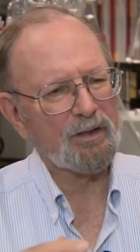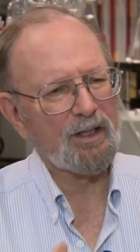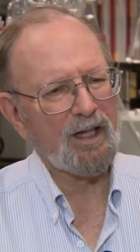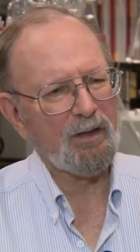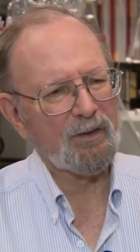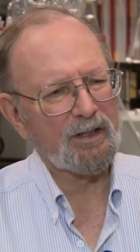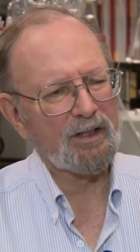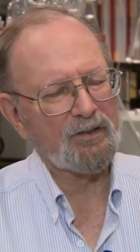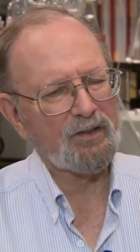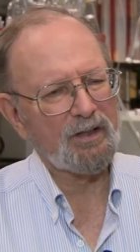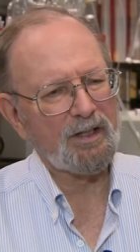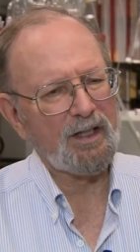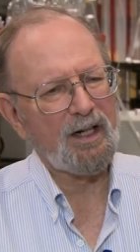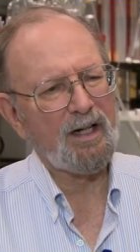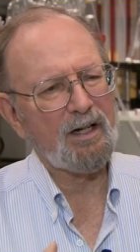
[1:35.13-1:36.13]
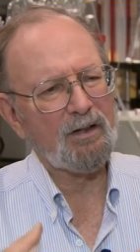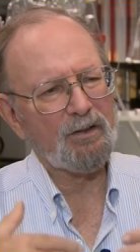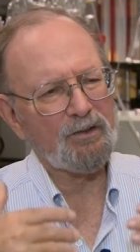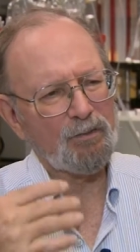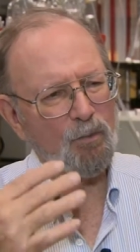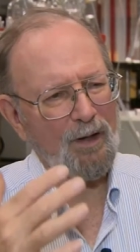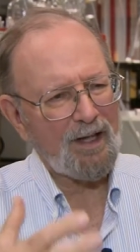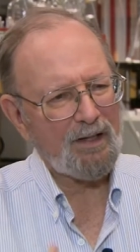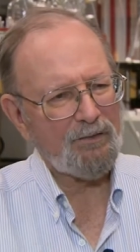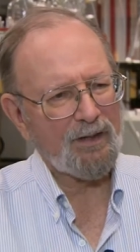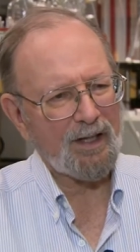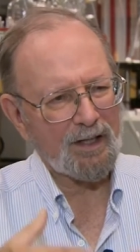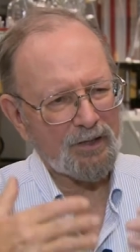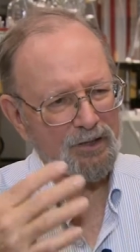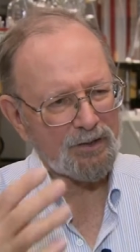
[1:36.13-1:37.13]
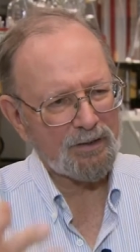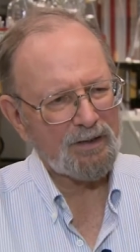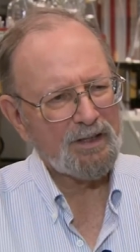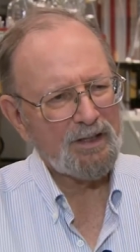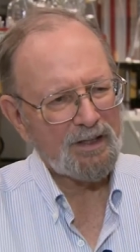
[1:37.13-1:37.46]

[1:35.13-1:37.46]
how it gets in the air is wave action.